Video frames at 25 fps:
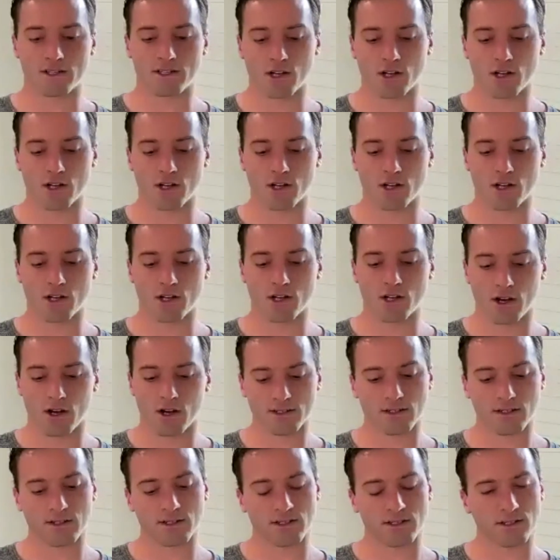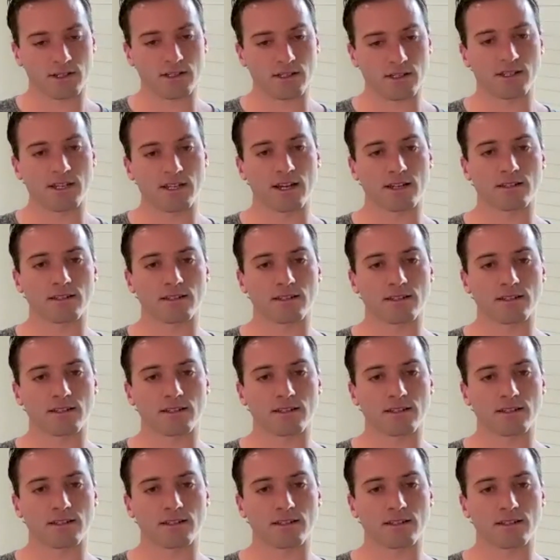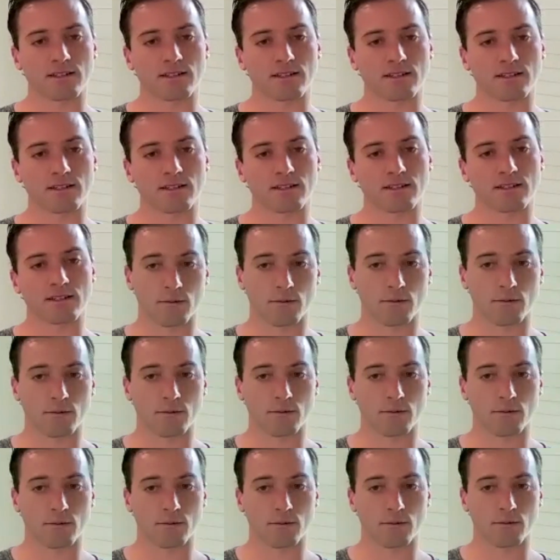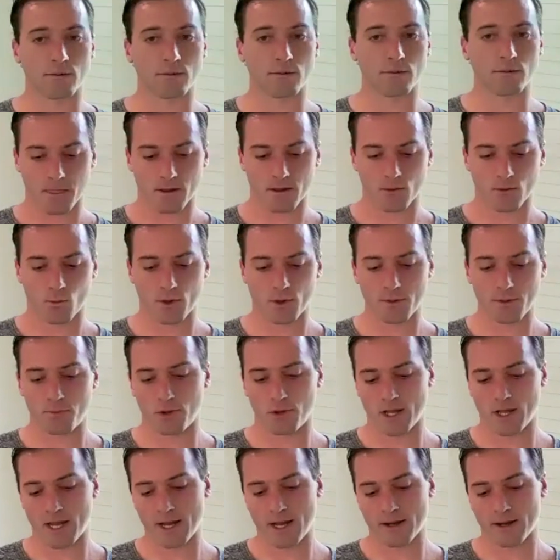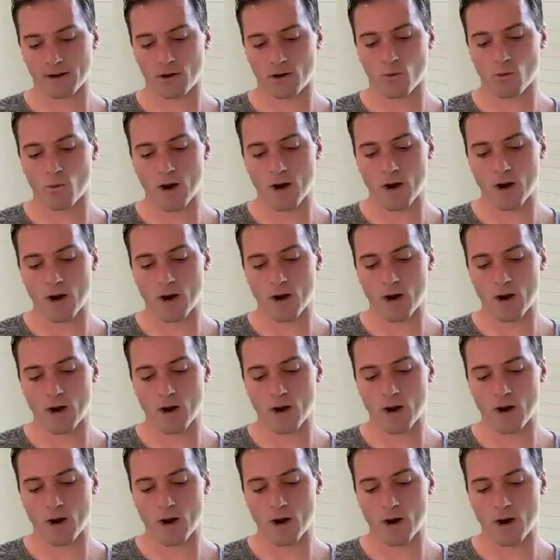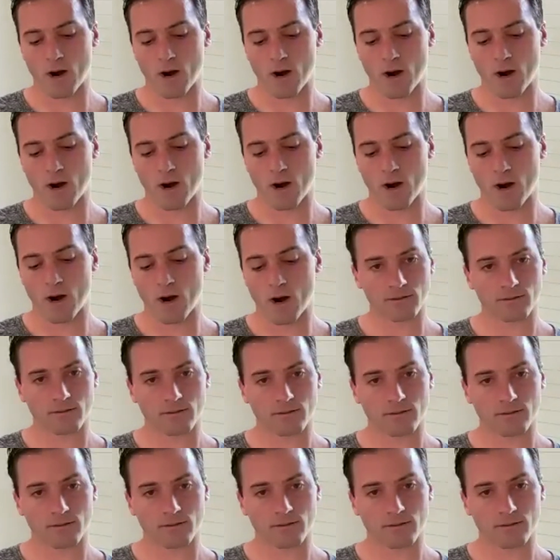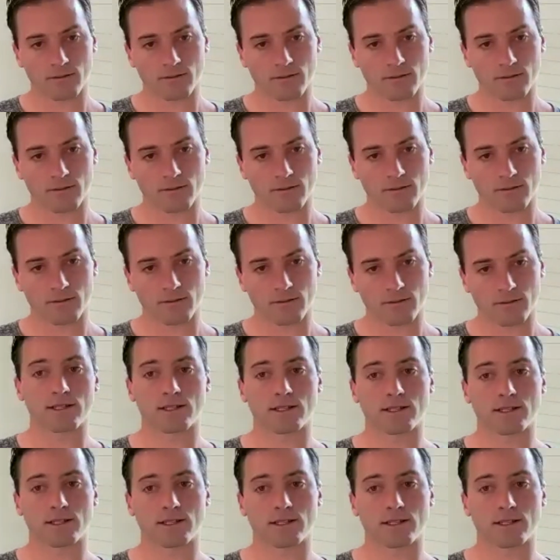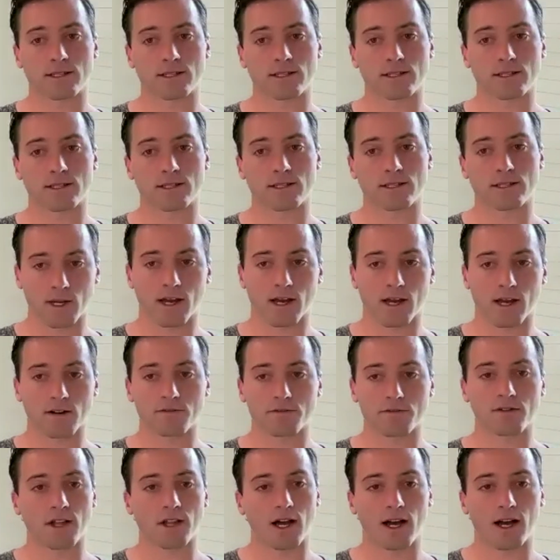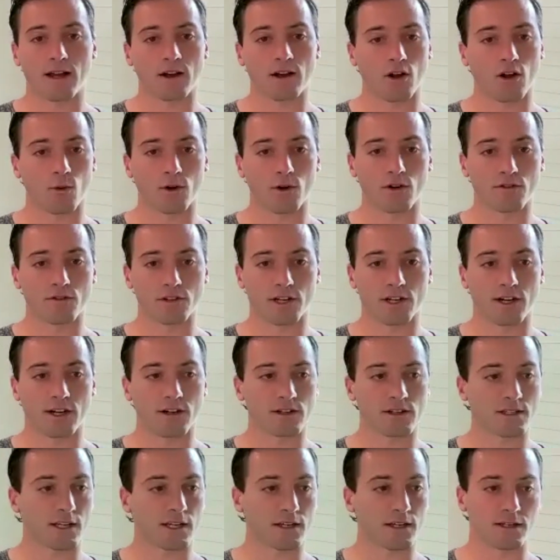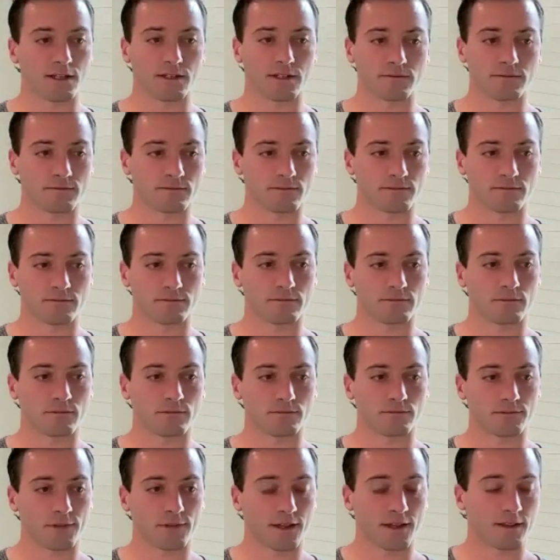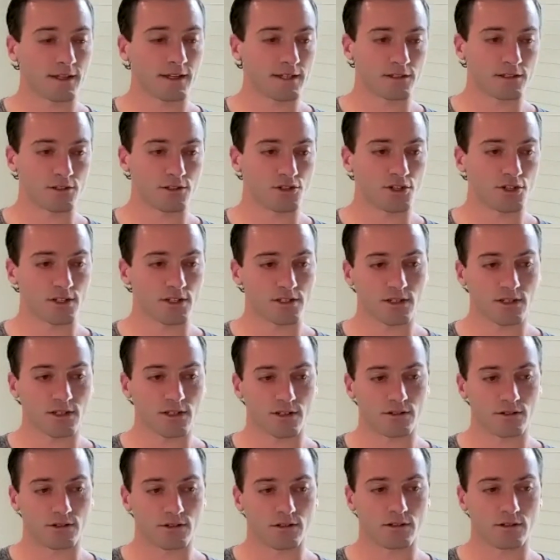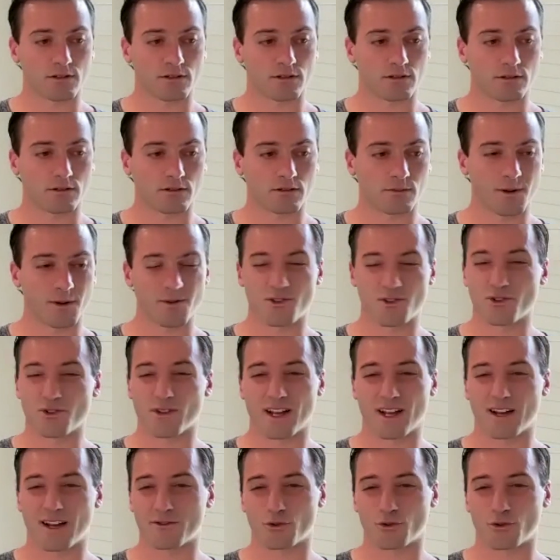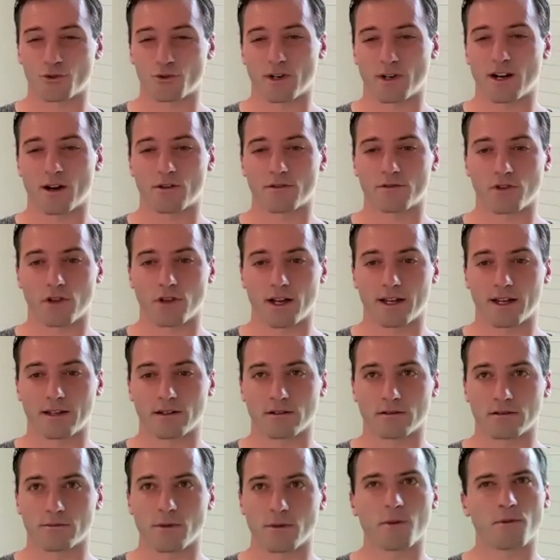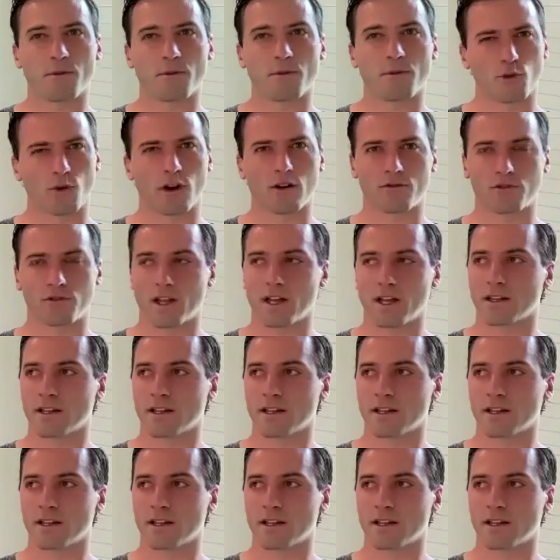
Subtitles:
Austin is in Texas. It's in the middle of the country. We played away at Portland on the 6th. That means we got to fly all over there. It's like I think it's just under maybe 2.5, 3 hour flight, maybe 3 hour flight.